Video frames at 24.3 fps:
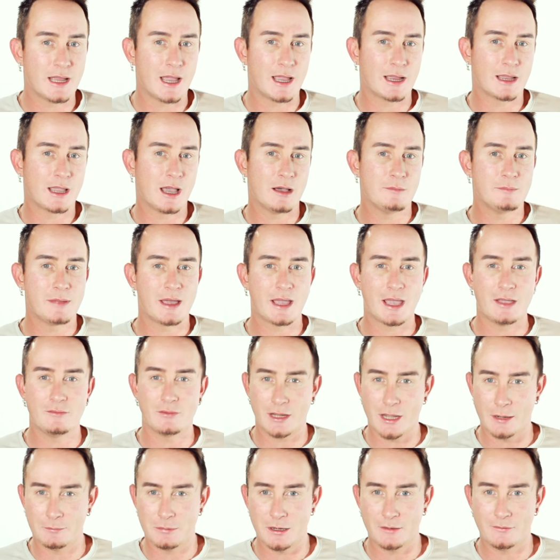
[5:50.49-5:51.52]
and come back every
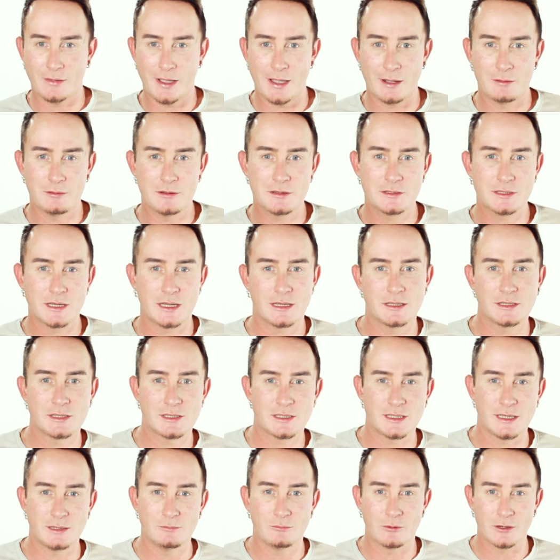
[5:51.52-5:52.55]
couple of hours and
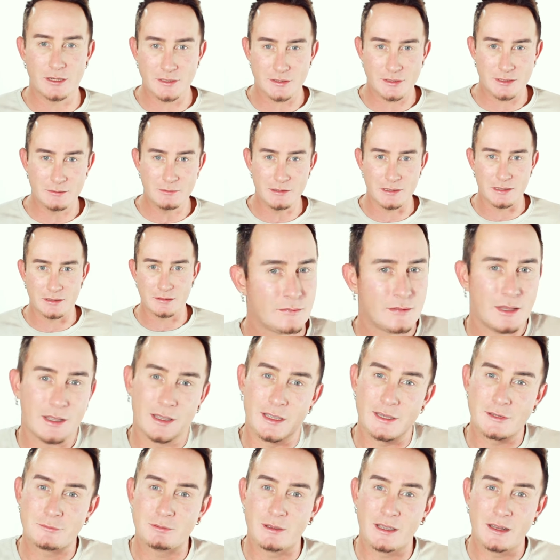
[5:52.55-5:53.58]
see what it's doing. I
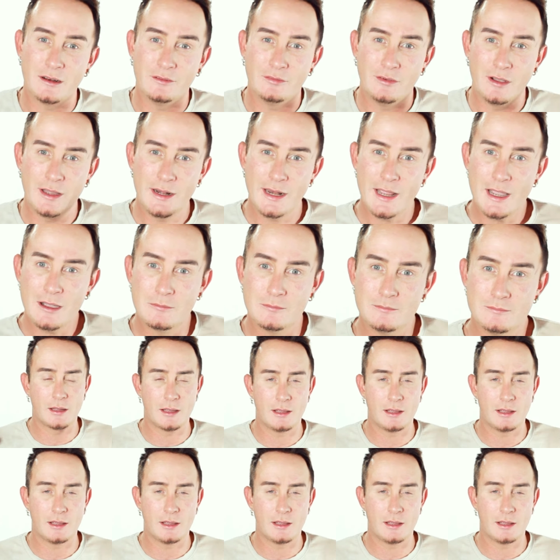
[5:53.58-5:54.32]
guess we're going to find out.